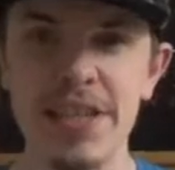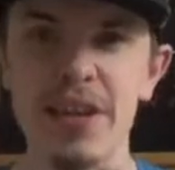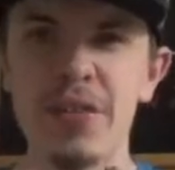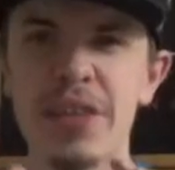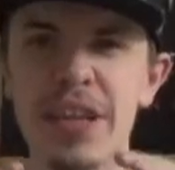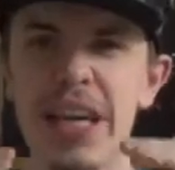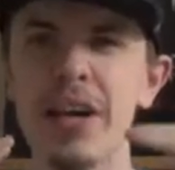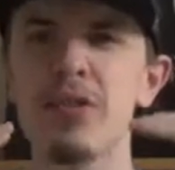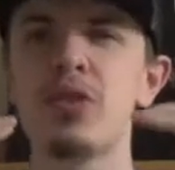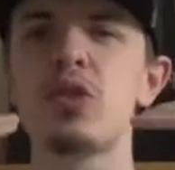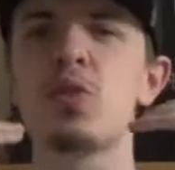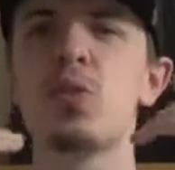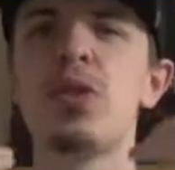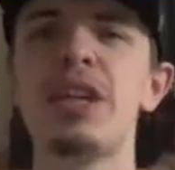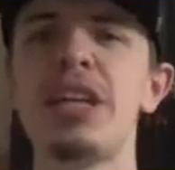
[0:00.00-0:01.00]
You know, the
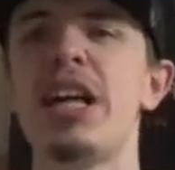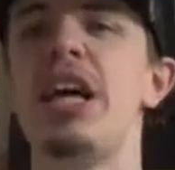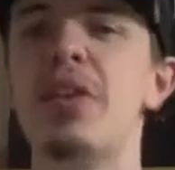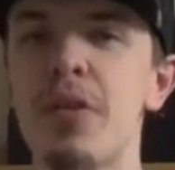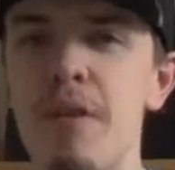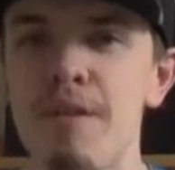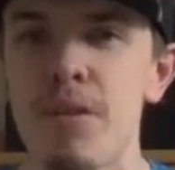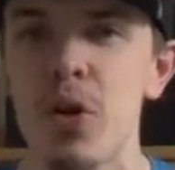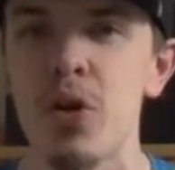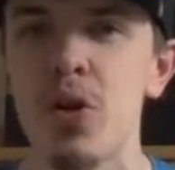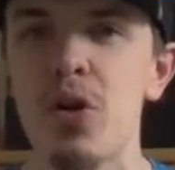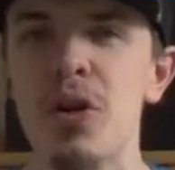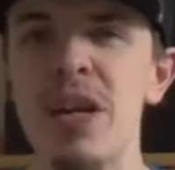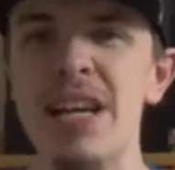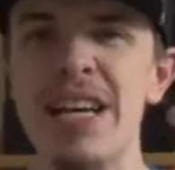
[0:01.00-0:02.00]
characters were really
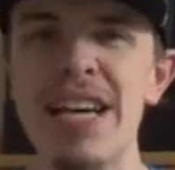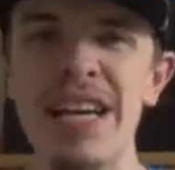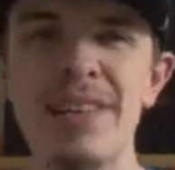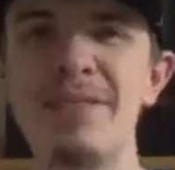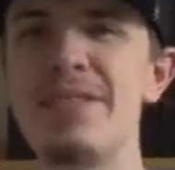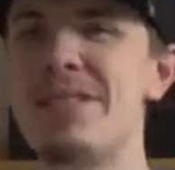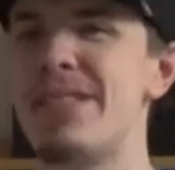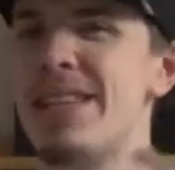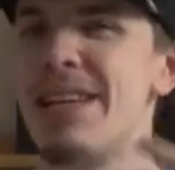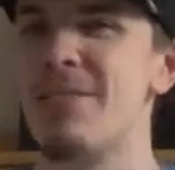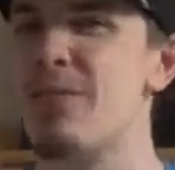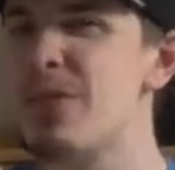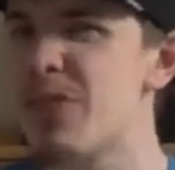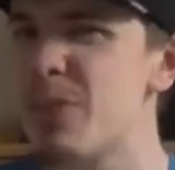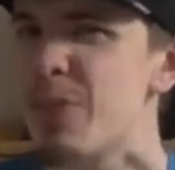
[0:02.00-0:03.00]
colorful. It wasn't
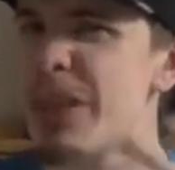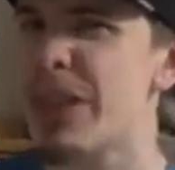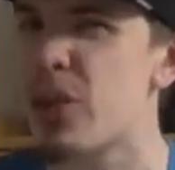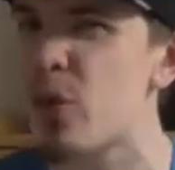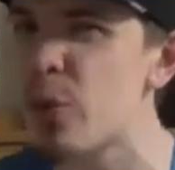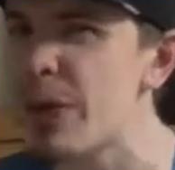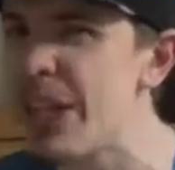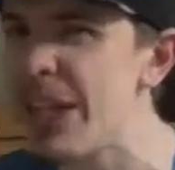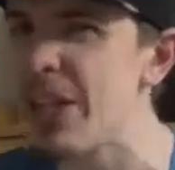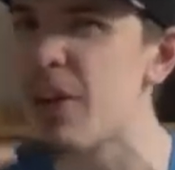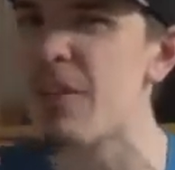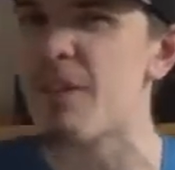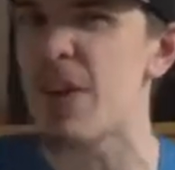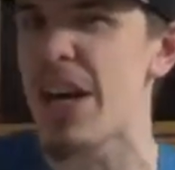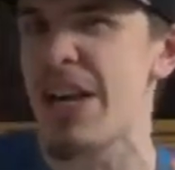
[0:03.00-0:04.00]
really gritty or
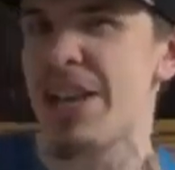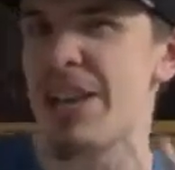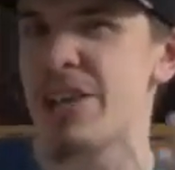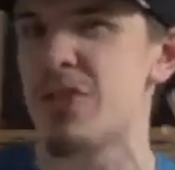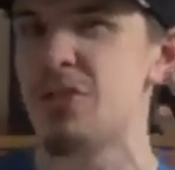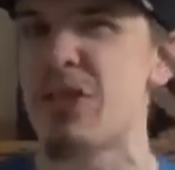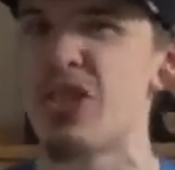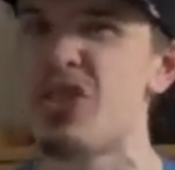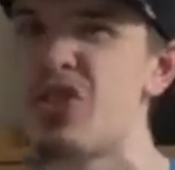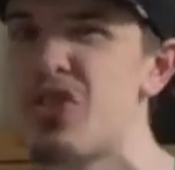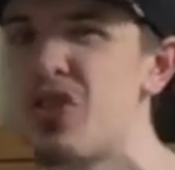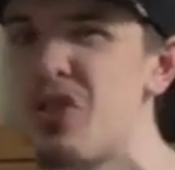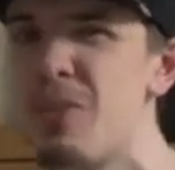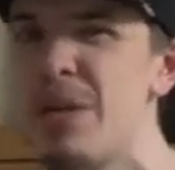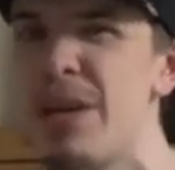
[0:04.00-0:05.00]
violent or
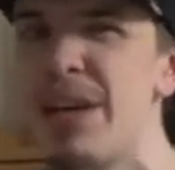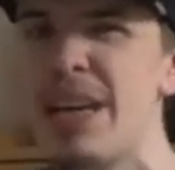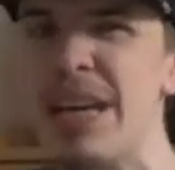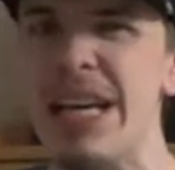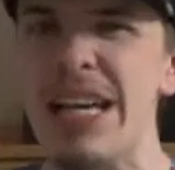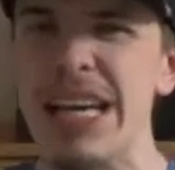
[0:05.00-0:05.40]
disturbing.